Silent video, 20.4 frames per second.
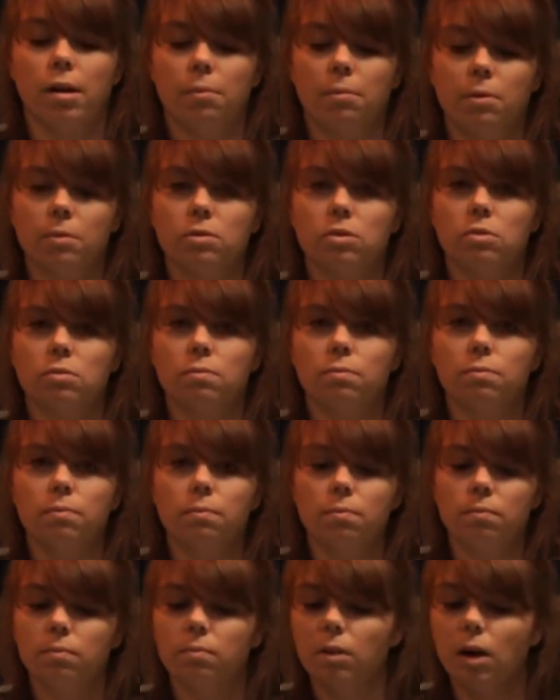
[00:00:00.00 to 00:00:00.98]
Um, it was
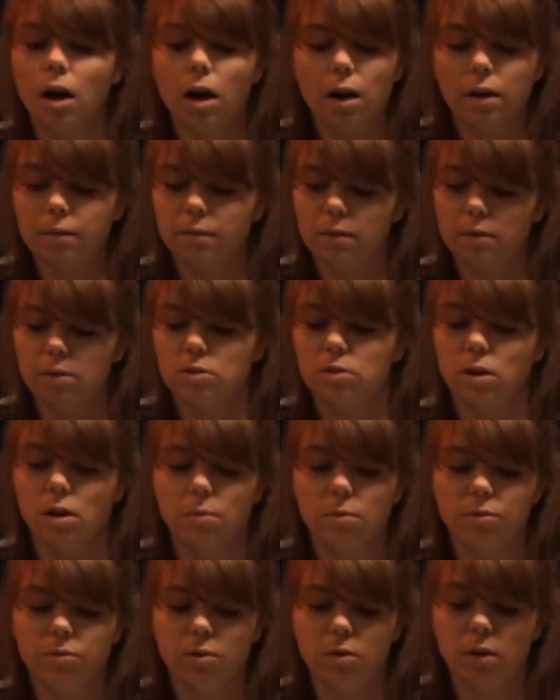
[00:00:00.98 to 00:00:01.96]
not this tall
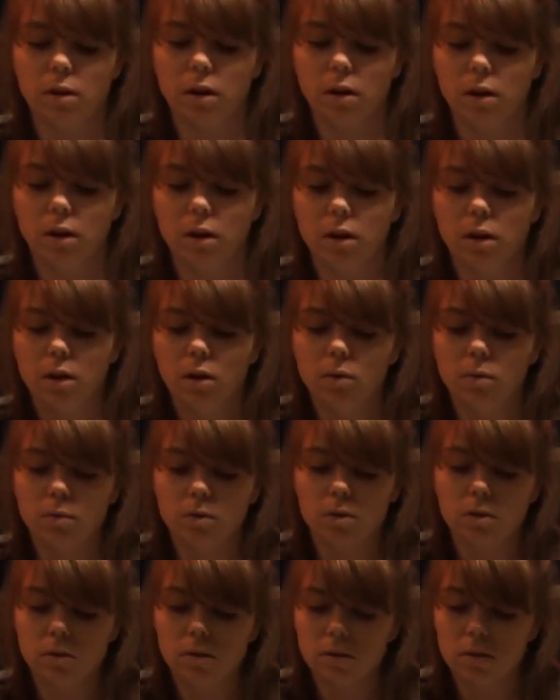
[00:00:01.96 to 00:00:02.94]
before
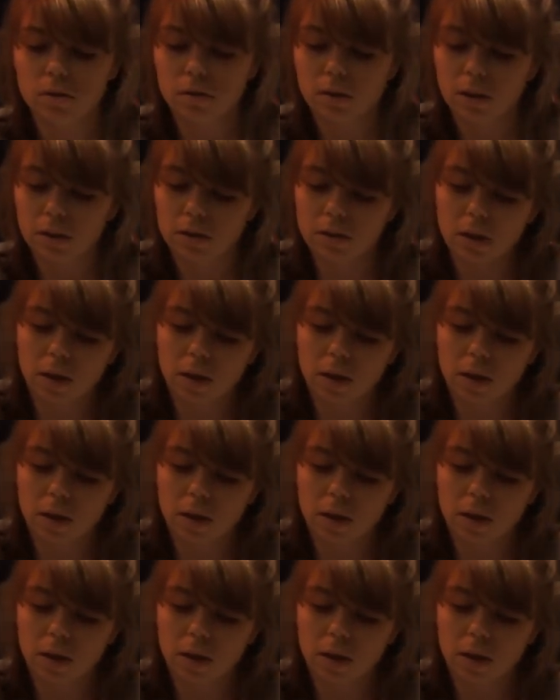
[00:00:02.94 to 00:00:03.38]
was it's